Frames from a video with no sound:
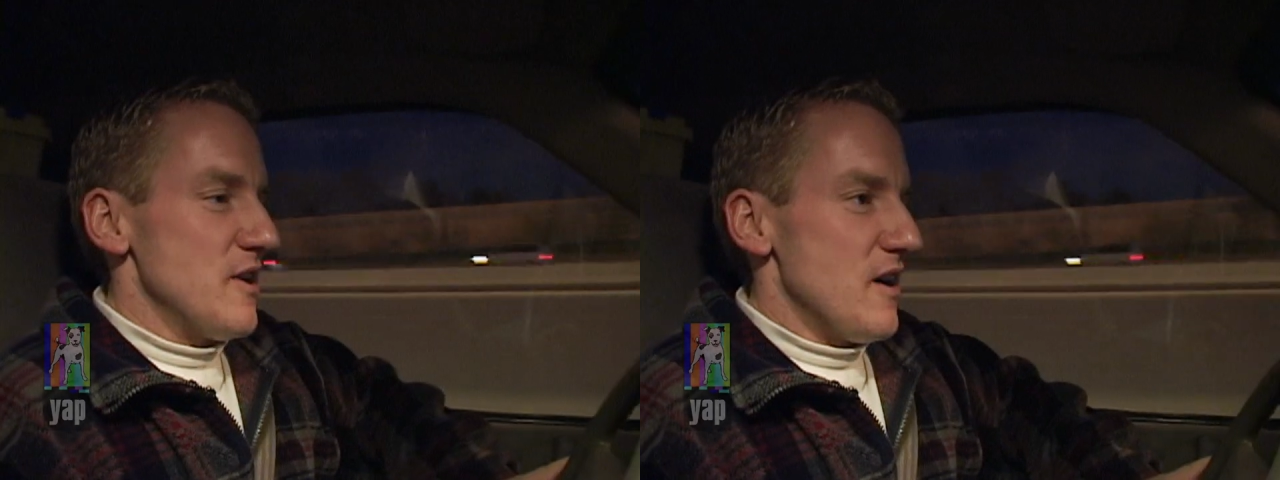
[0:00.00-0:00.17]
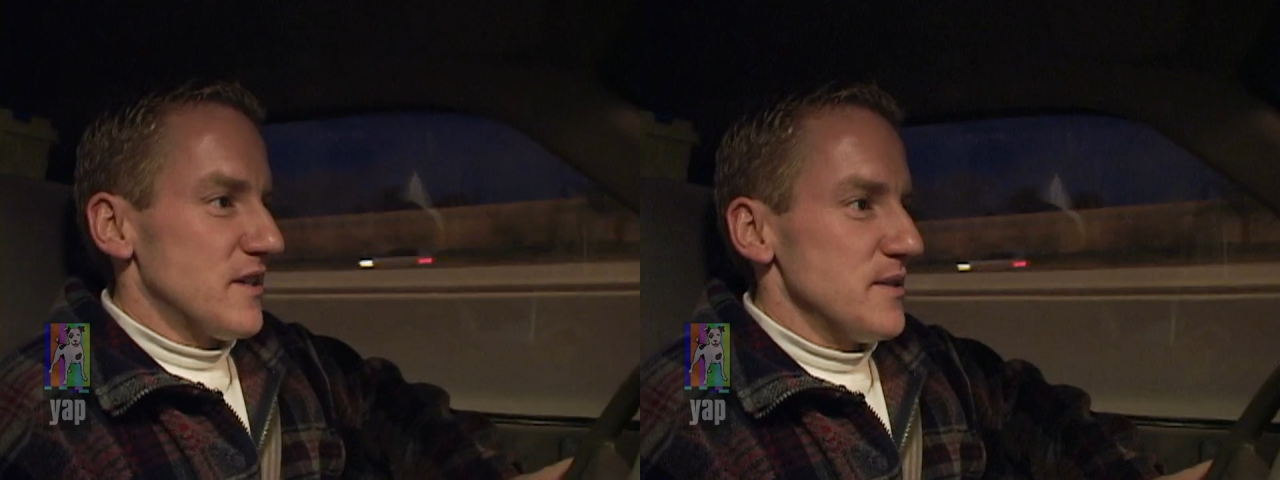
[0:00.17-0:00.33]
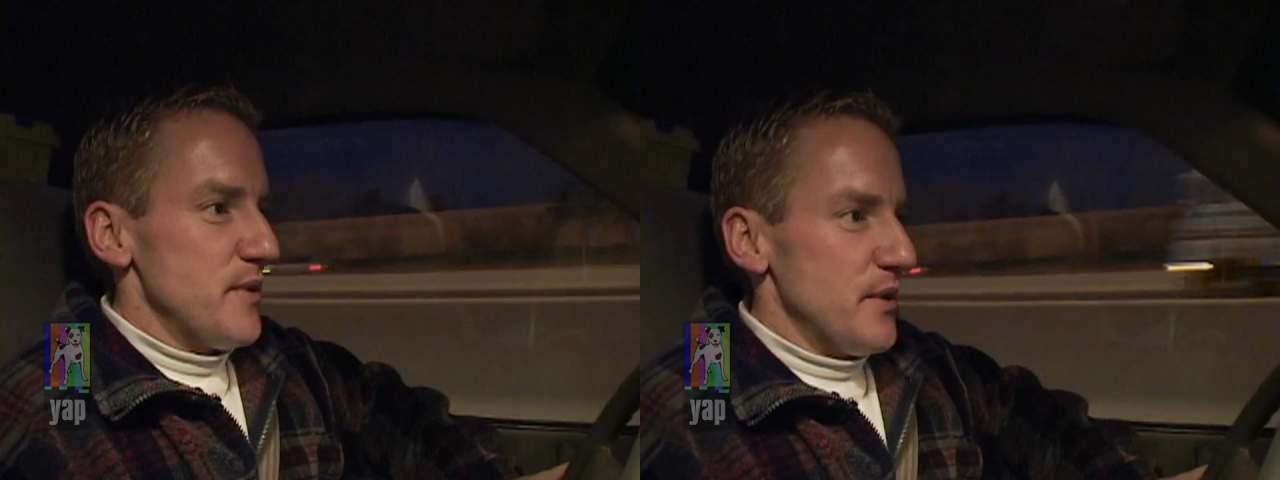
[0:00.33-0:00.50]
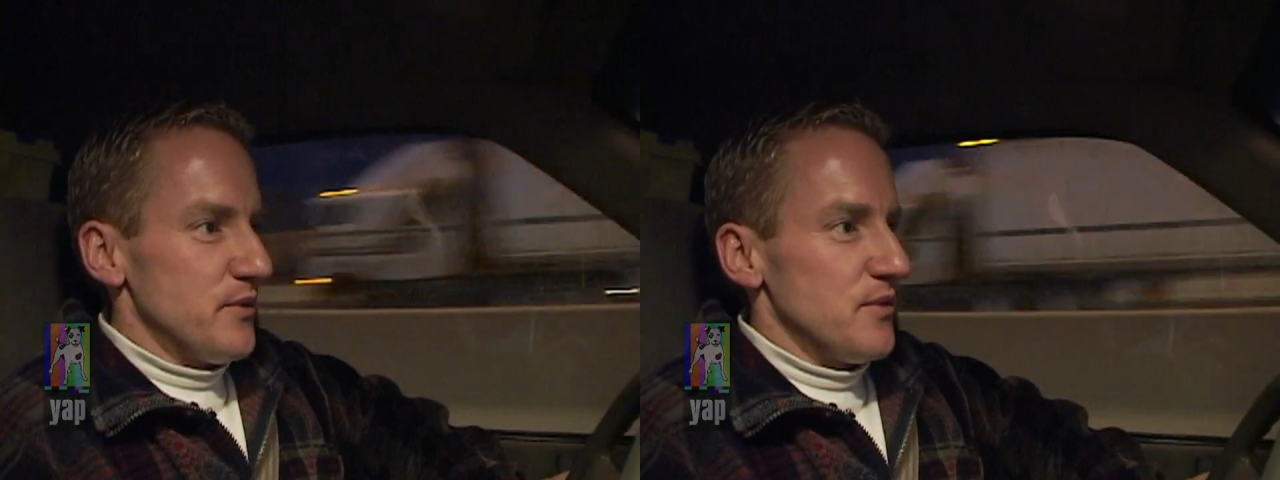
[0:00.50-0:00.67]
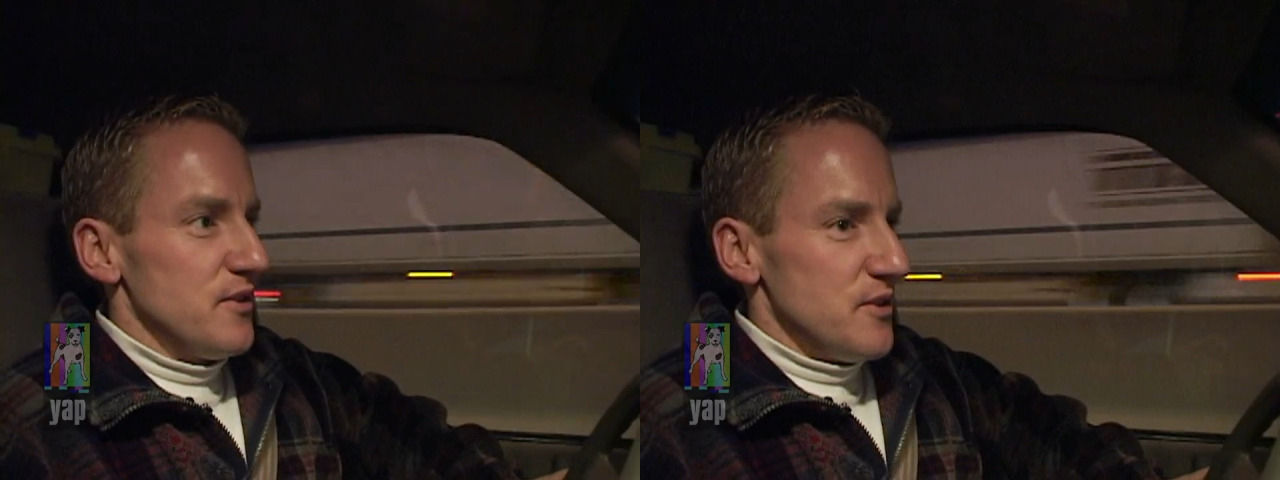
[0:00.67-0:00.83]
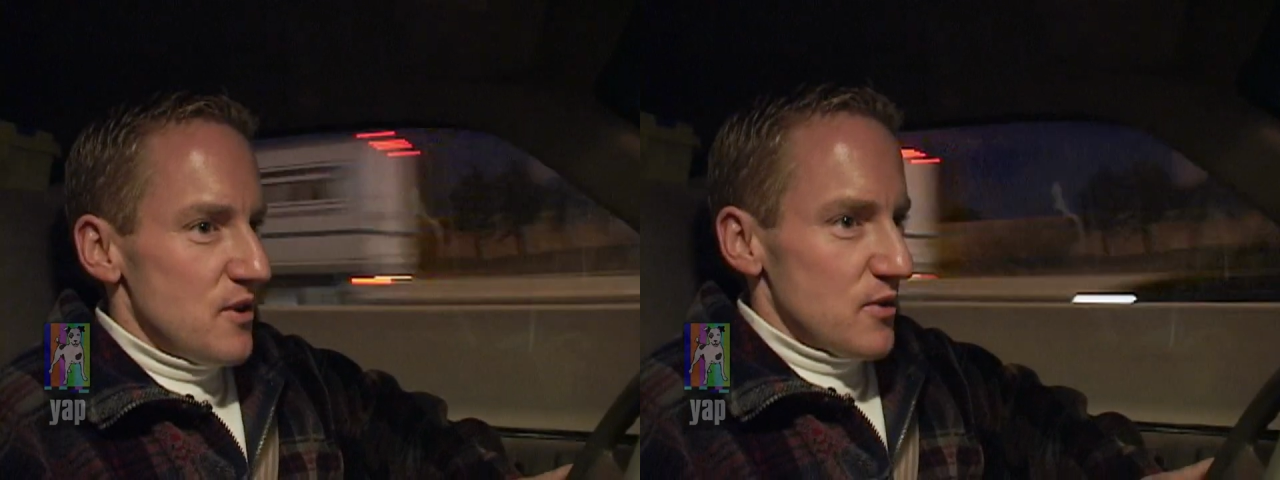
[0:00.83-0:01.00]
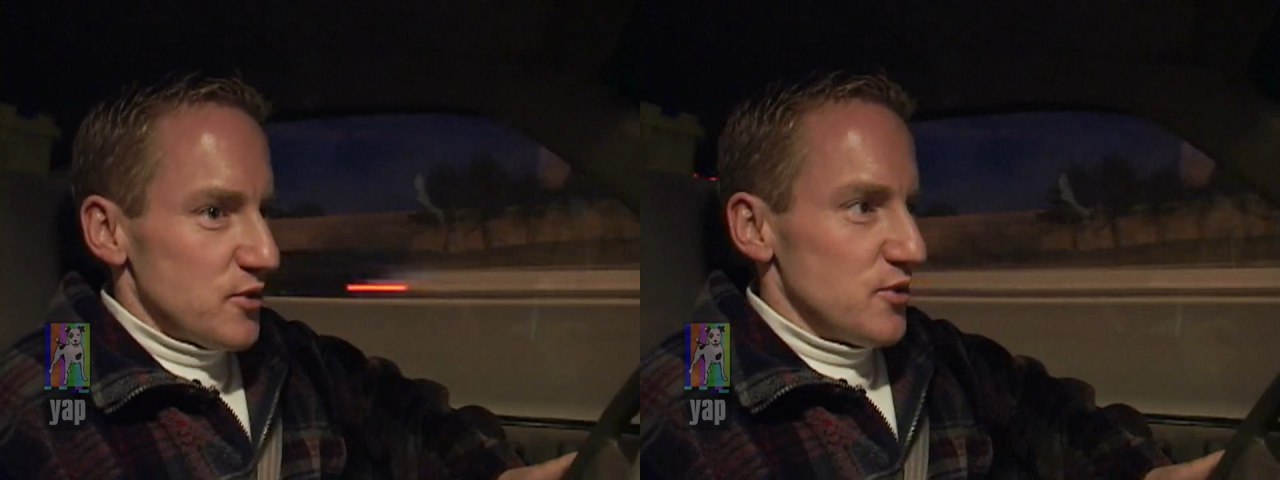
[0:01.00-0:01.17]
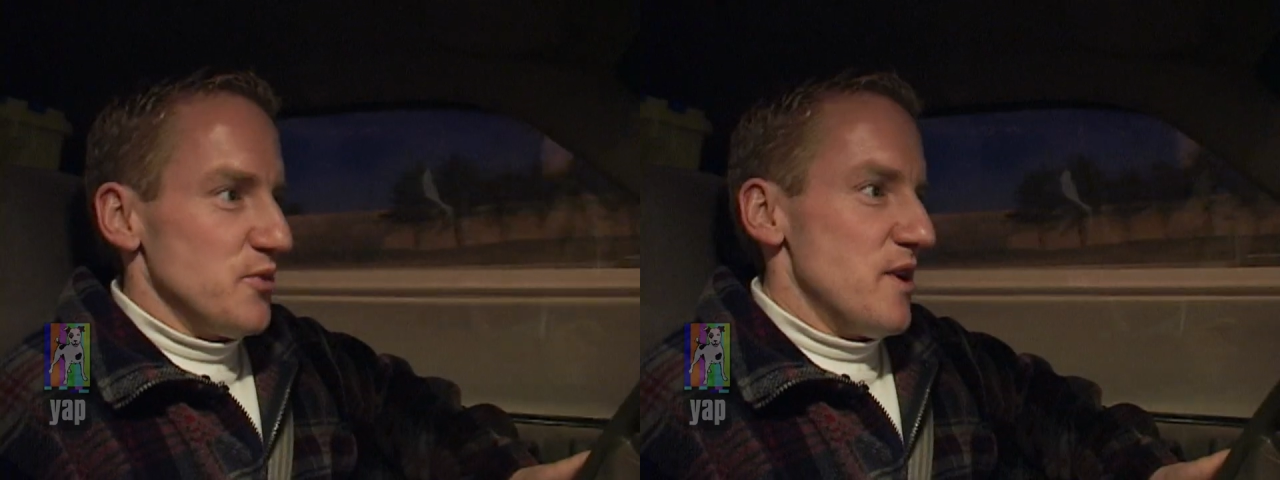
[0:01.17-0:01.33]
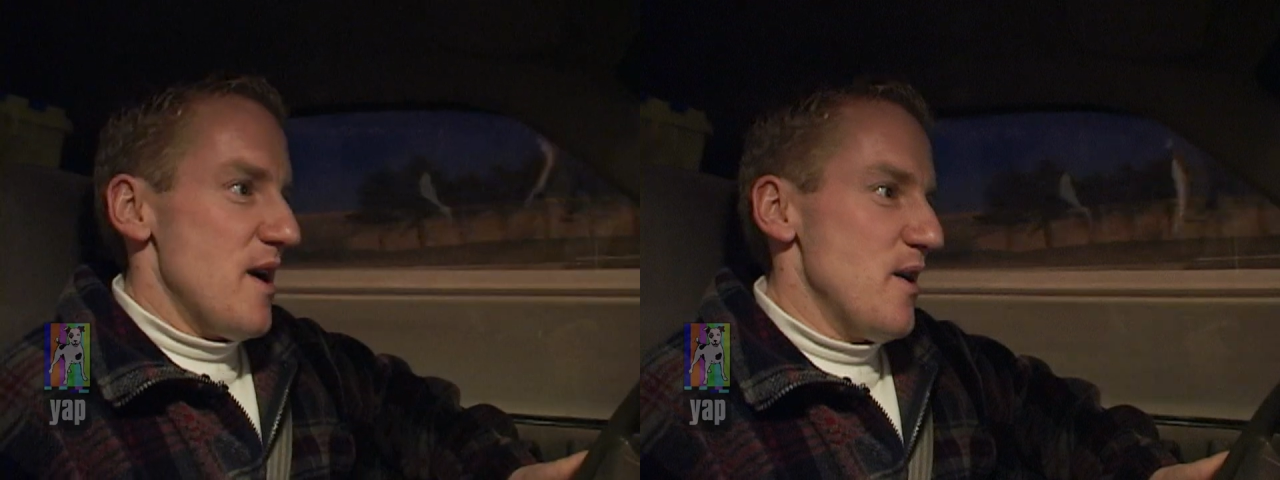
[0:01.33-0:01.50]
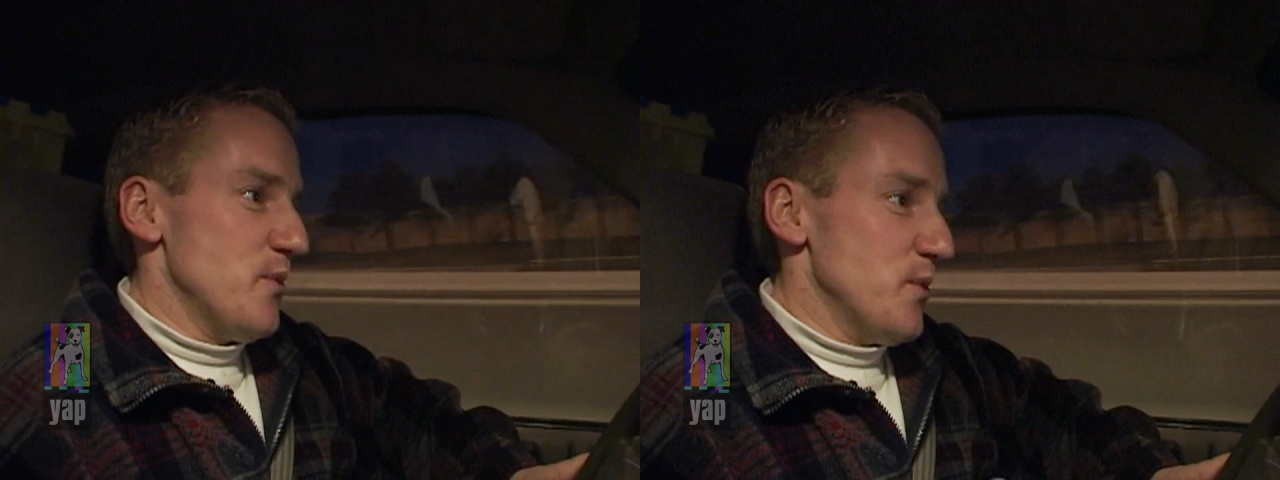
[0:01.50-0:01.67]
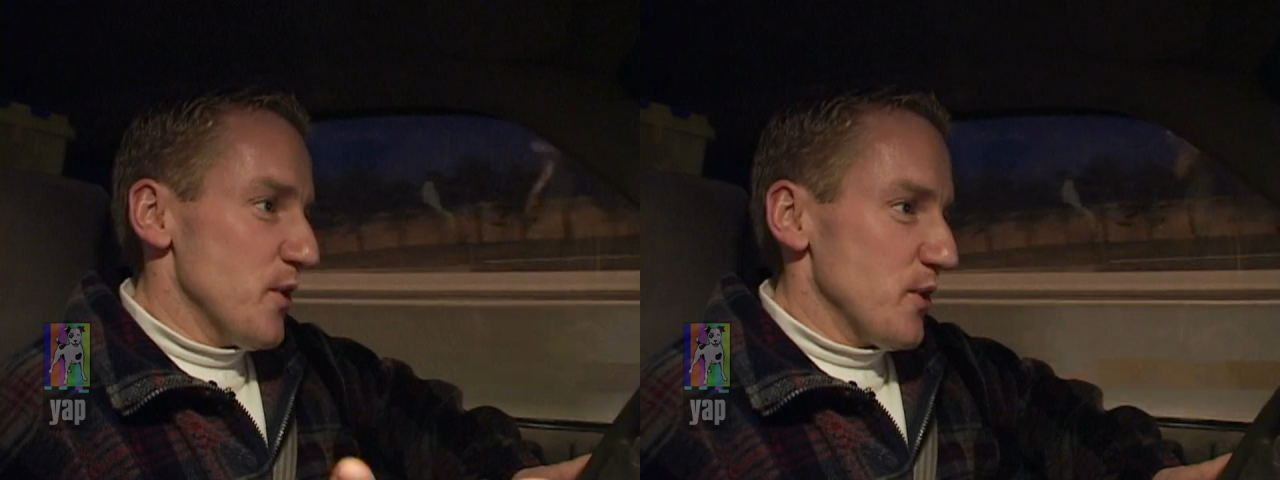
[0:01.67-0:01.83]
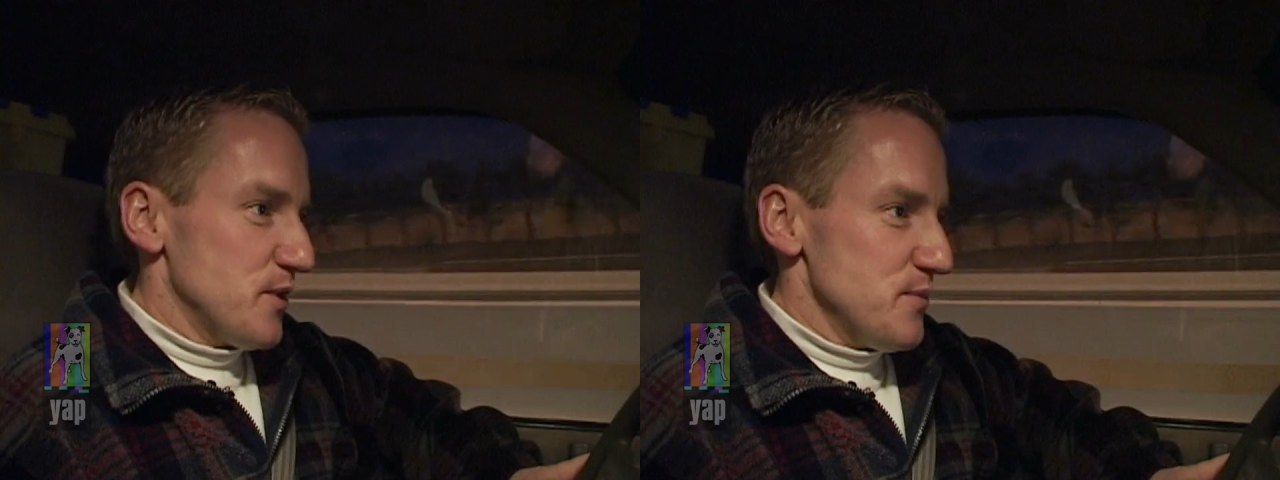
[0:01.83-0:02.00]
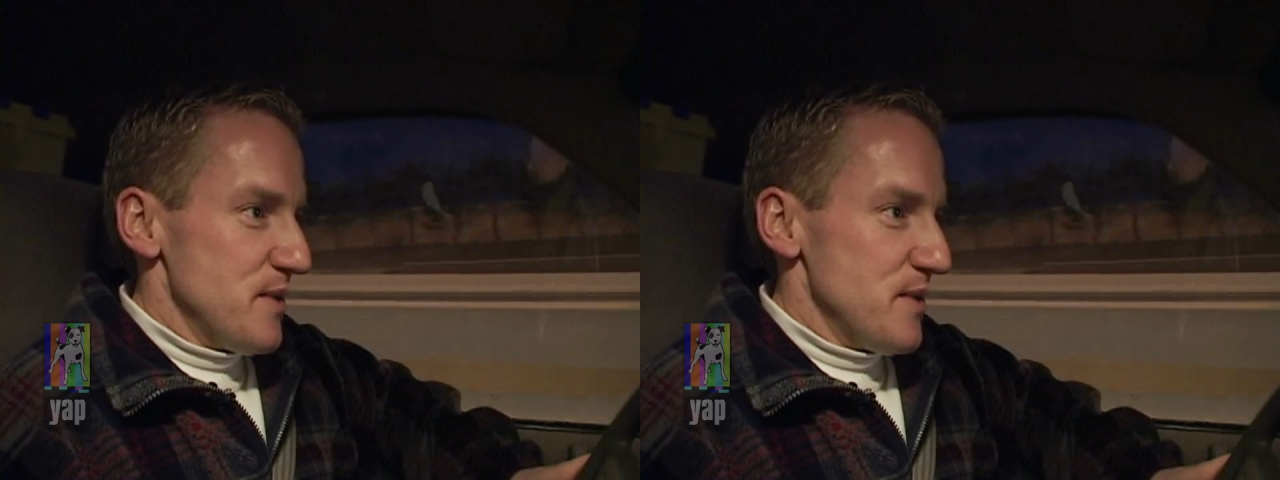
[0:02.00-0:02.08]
talked about the dog show and how it works,